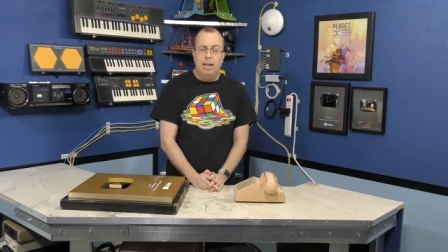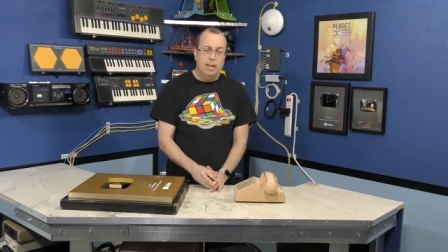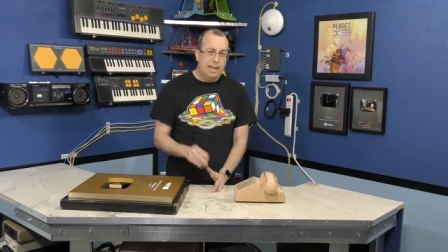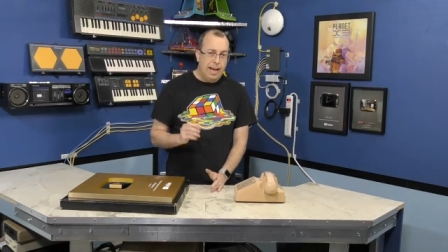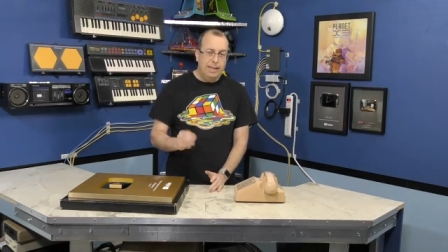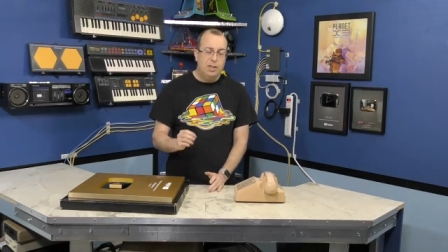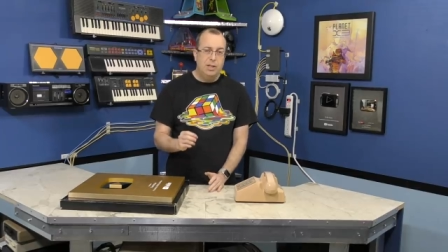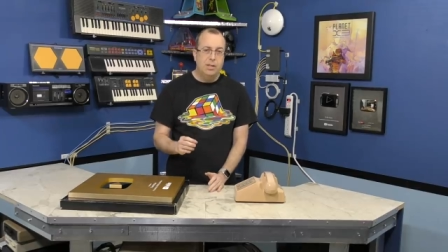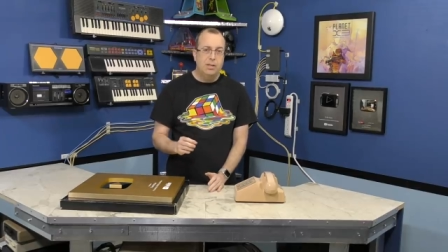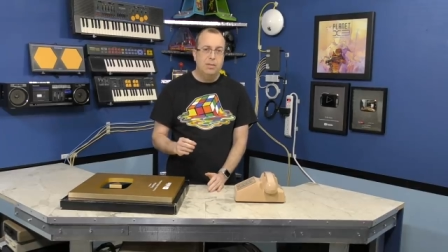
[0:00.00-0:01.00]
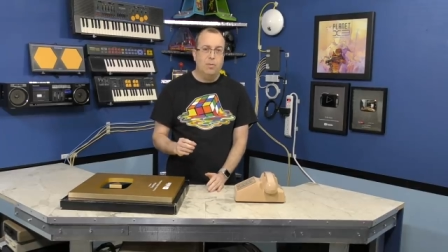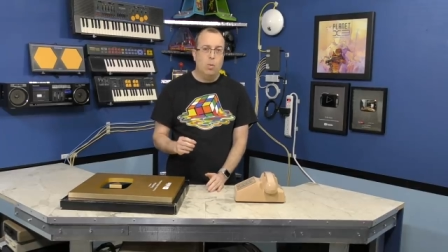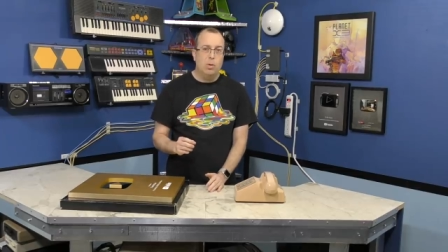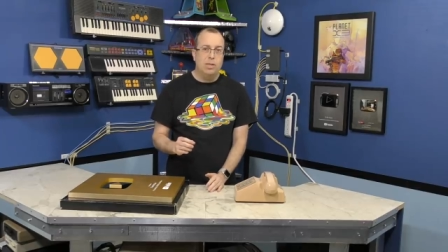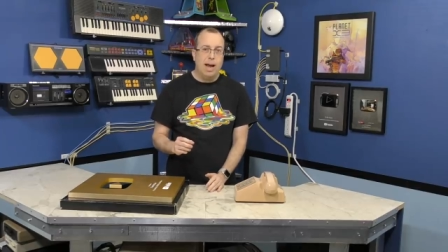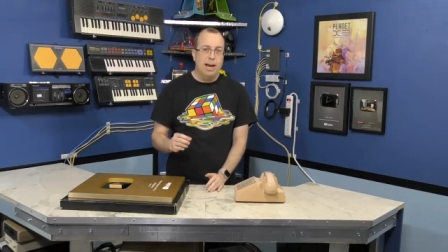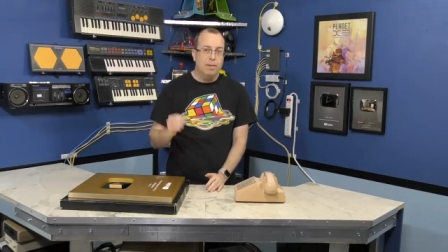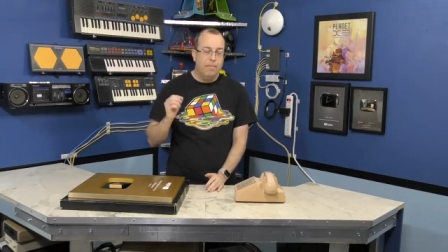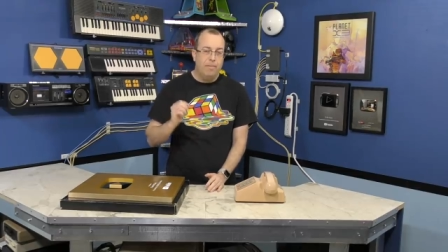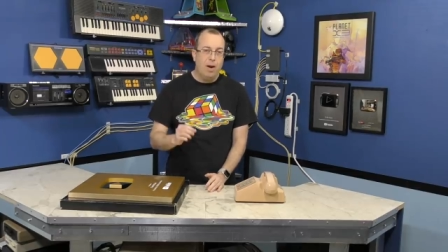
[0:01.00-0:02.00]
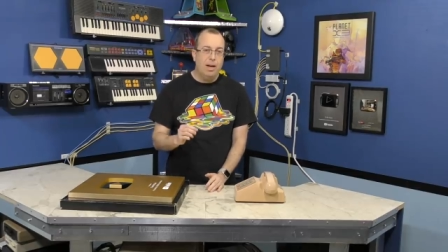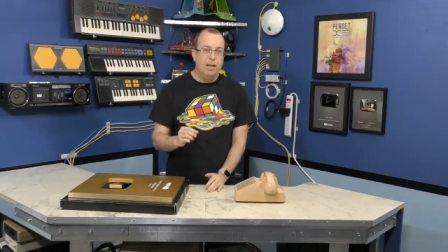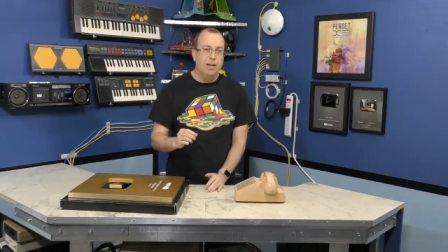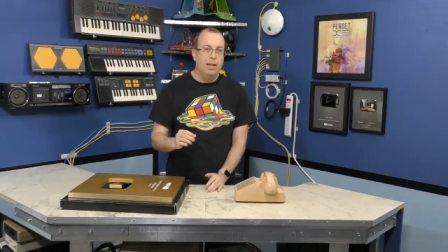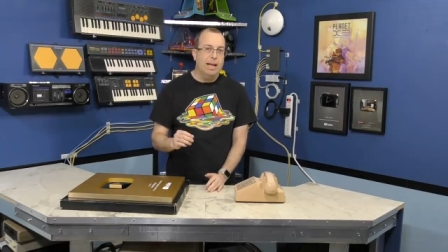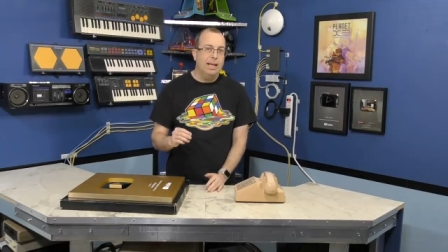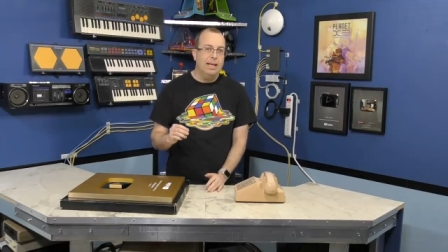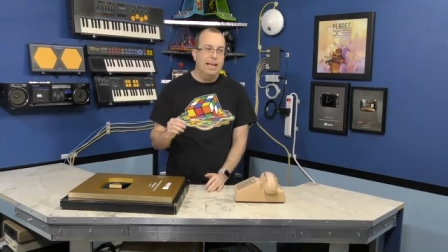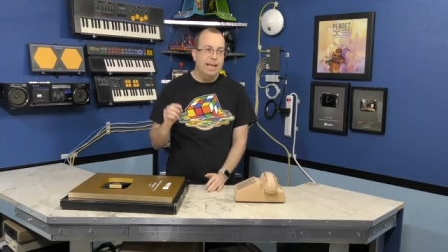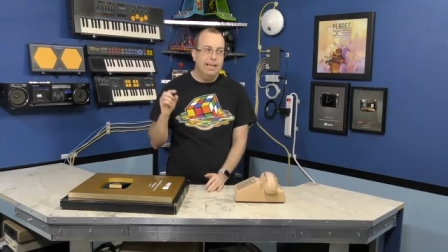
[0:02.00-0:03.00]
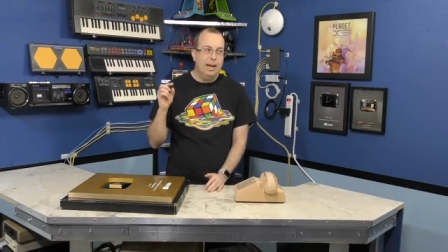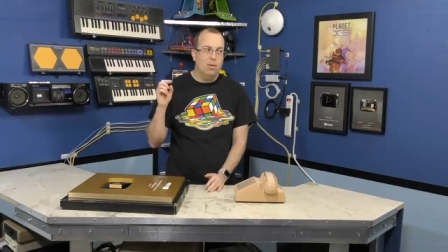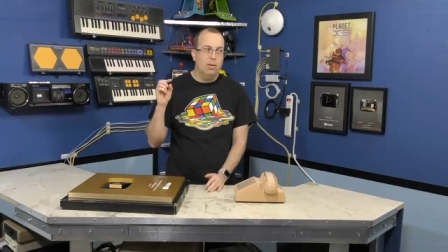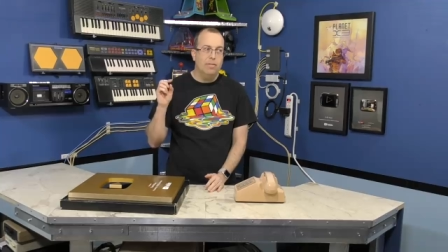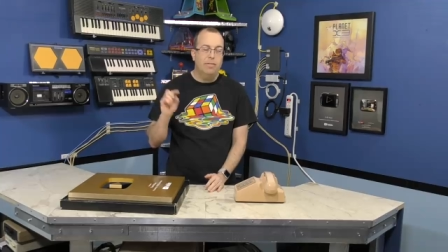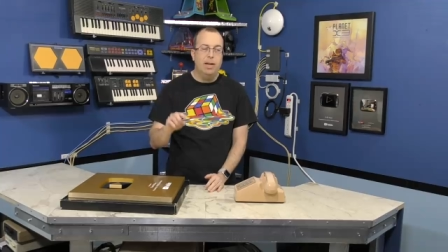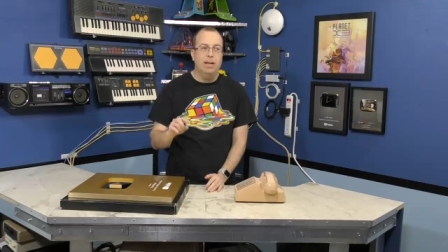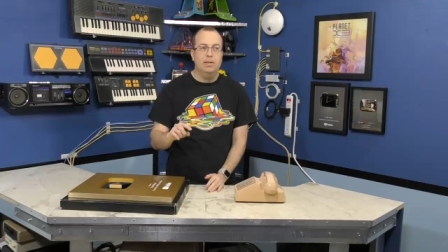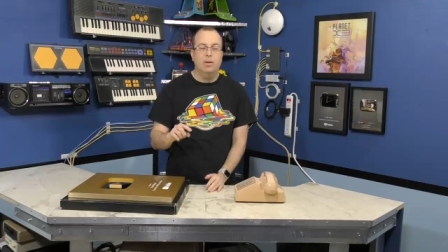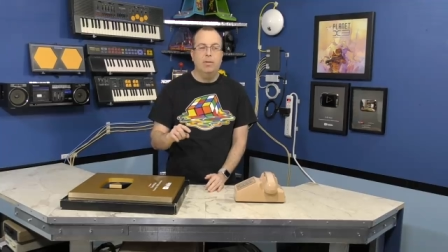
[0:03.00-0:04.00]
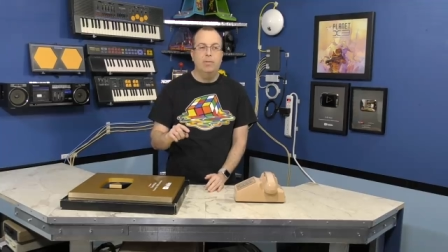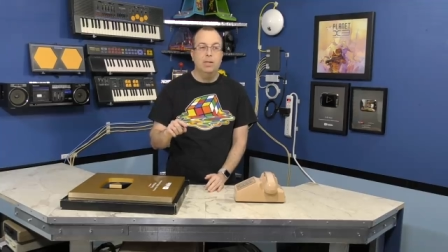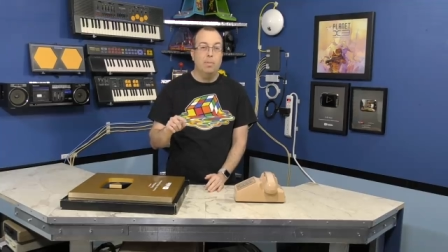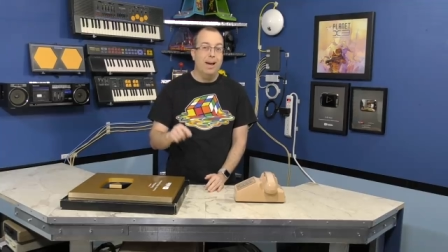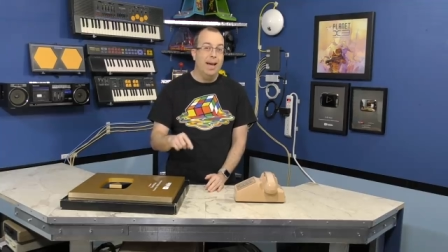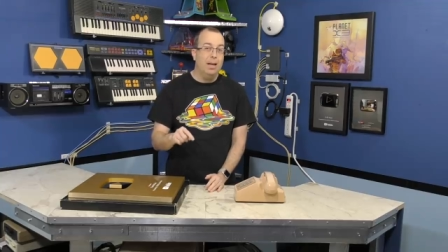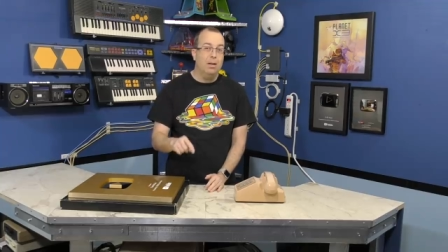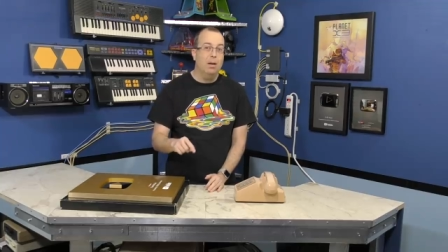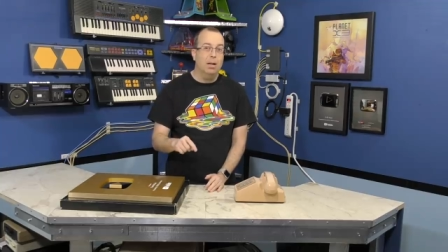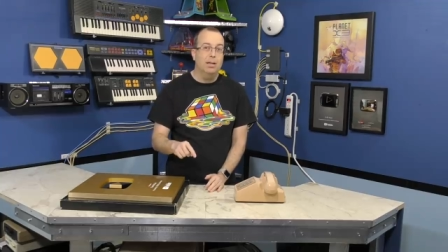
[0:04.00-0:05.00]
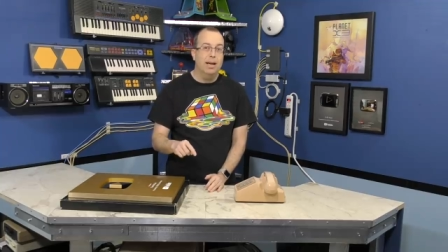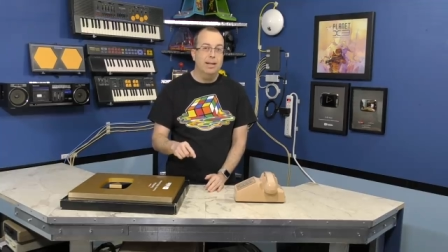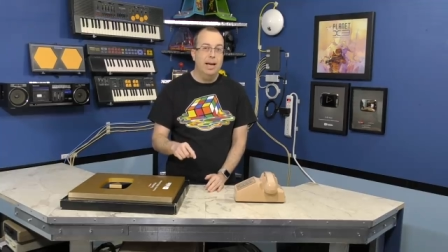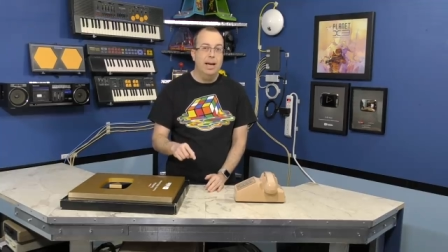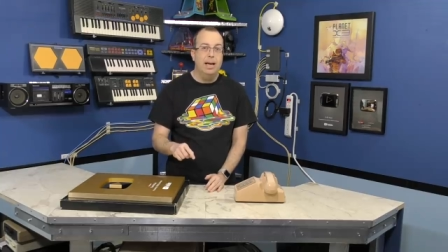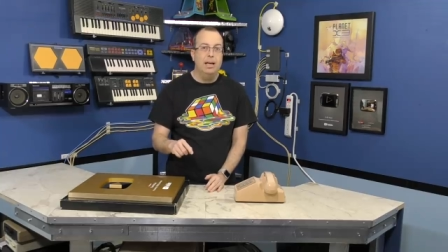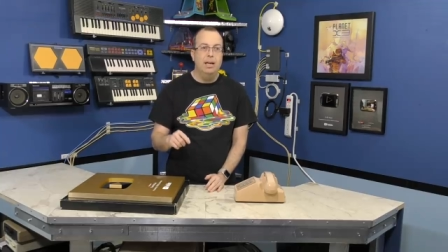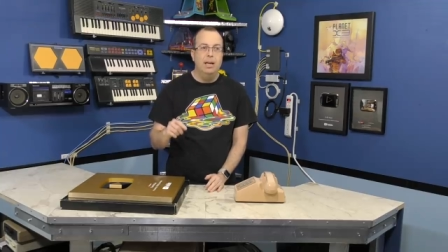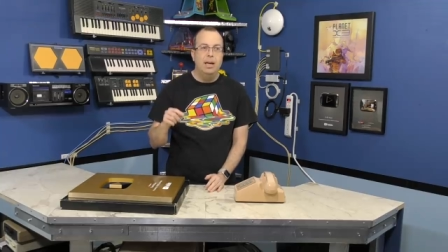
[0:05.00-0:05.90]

The catch is, of course, I had to find it and get down to the FedEx office by 8 o'clock that day